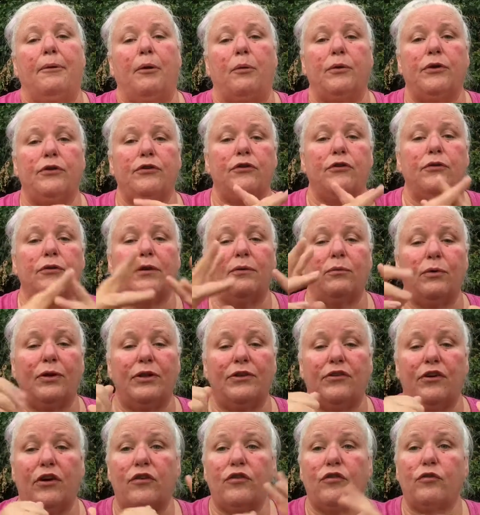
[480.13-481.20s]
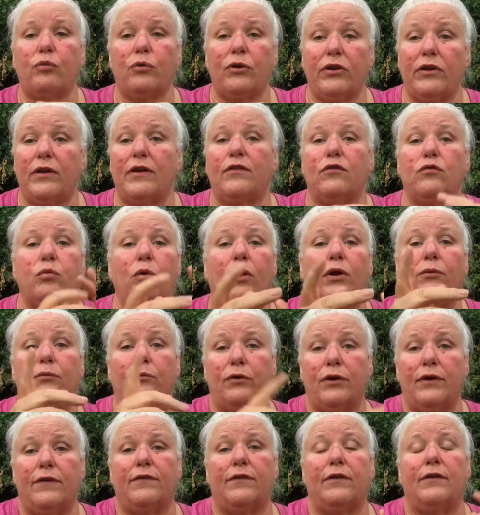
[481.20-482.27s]
we do that. We just released one
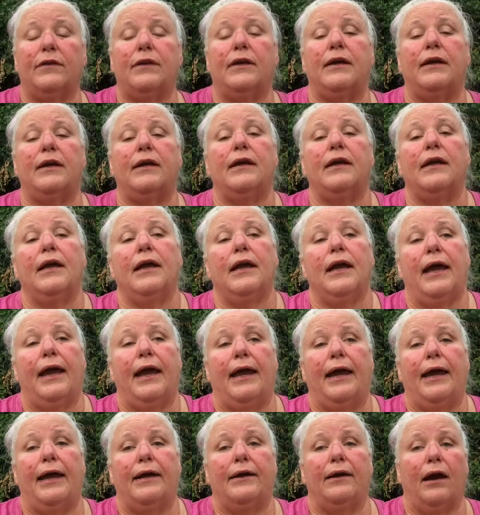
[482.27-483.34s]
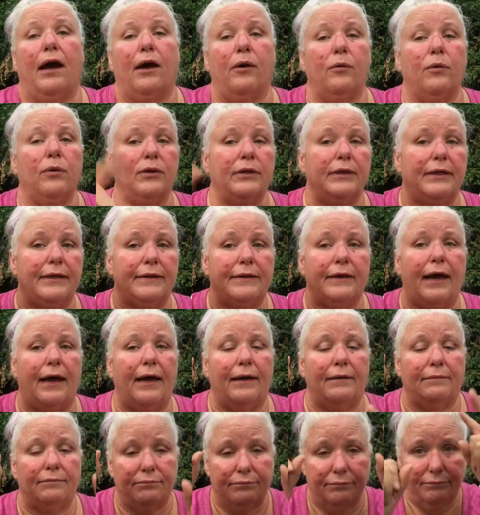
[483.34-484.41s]
recently, and I will link
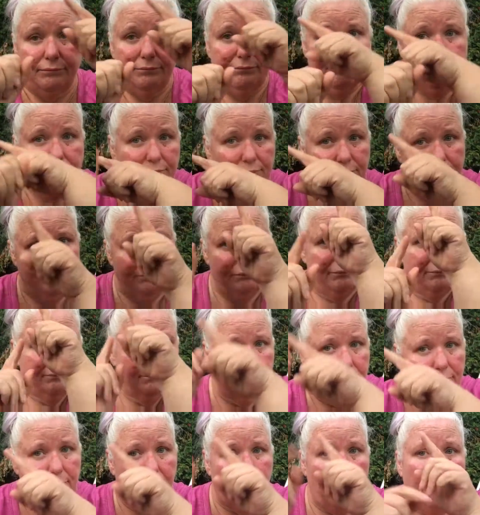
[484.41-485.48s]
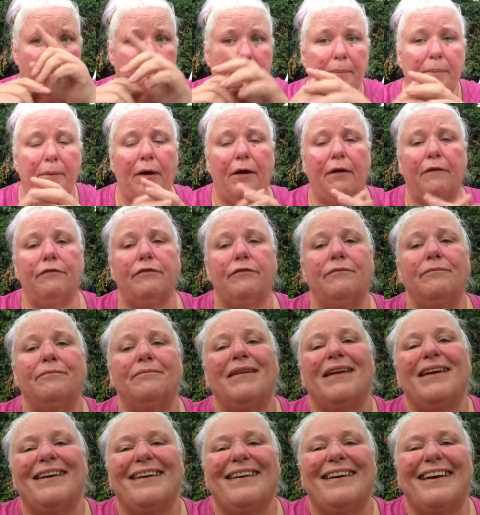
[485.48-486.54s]
that up above.
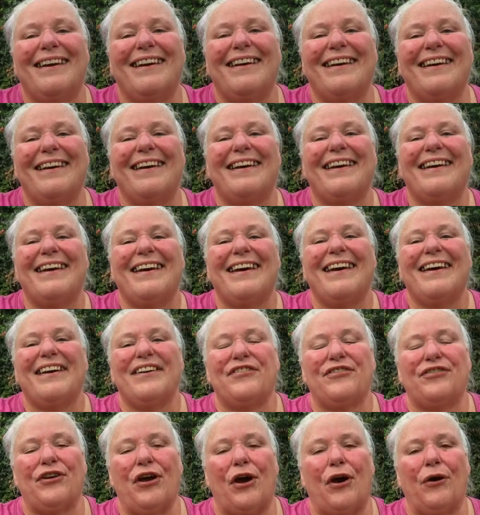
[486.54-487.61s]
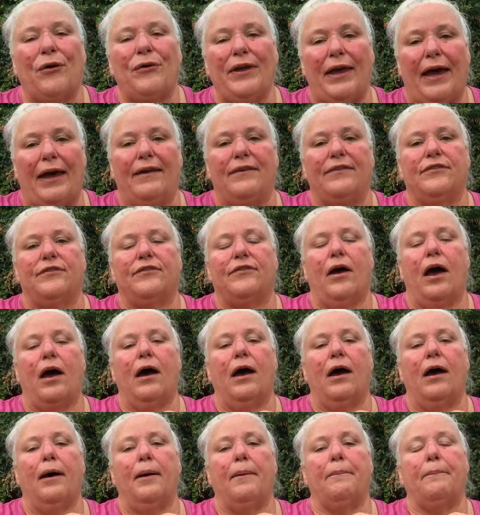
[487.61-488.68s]
So yes,
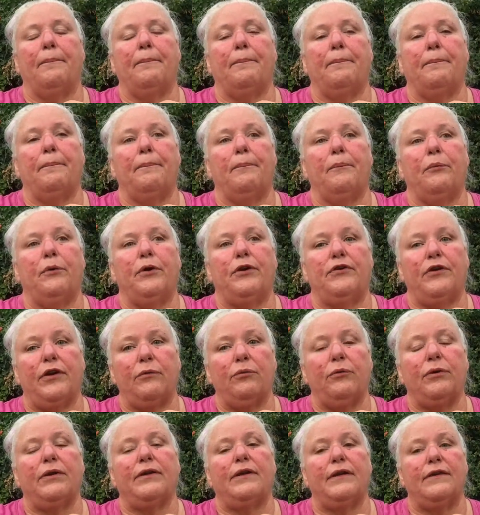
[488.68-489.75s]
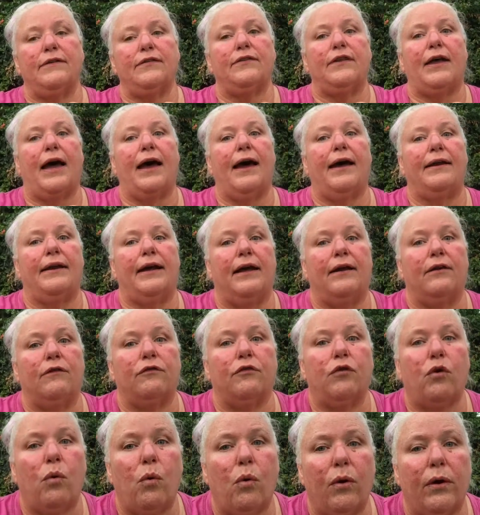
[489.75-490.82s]
we did release that, and of
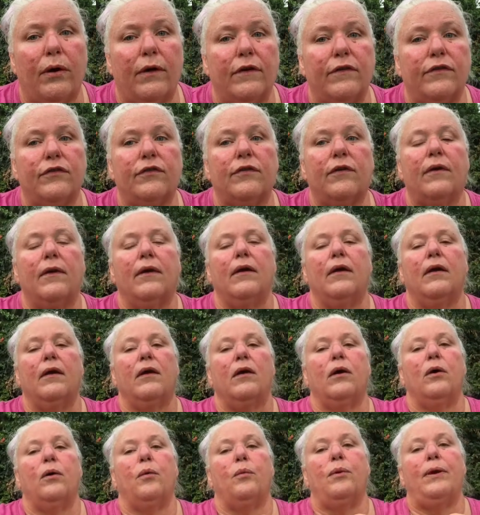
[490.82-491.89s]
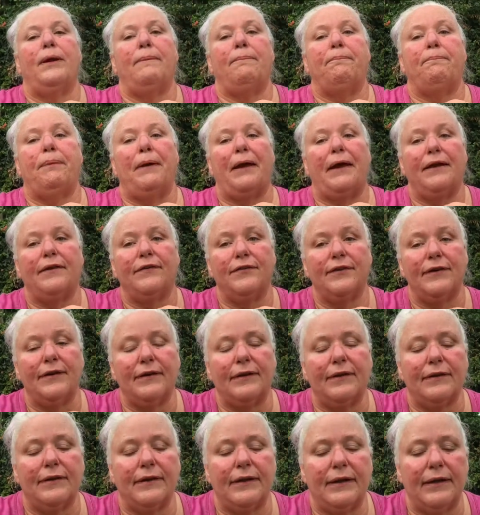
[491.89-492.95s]
course, we
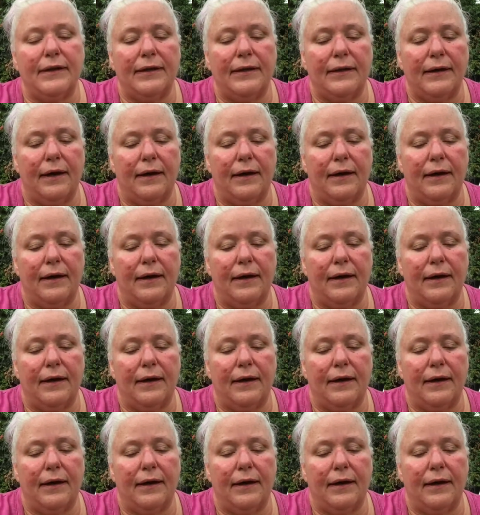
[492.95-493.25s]
basically